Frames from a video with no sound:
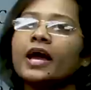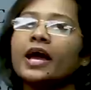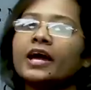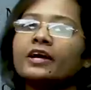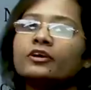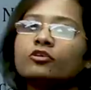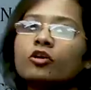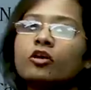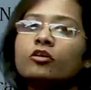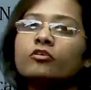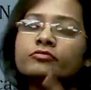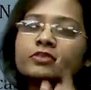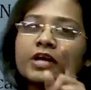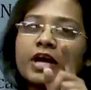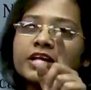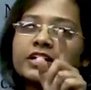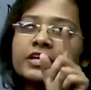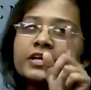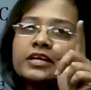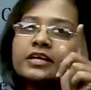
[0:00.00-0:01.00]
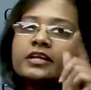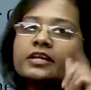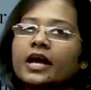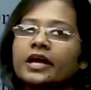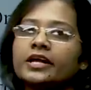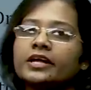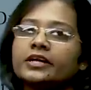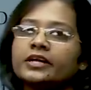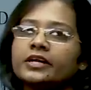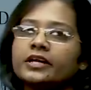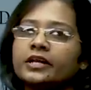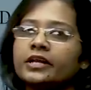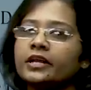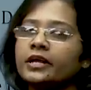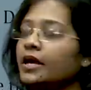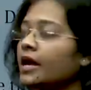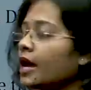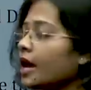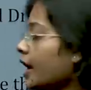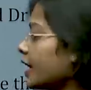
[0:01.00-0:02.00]
act of 1919
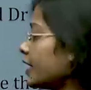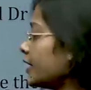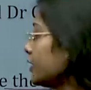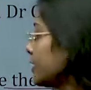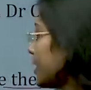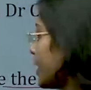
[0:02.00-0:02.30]
and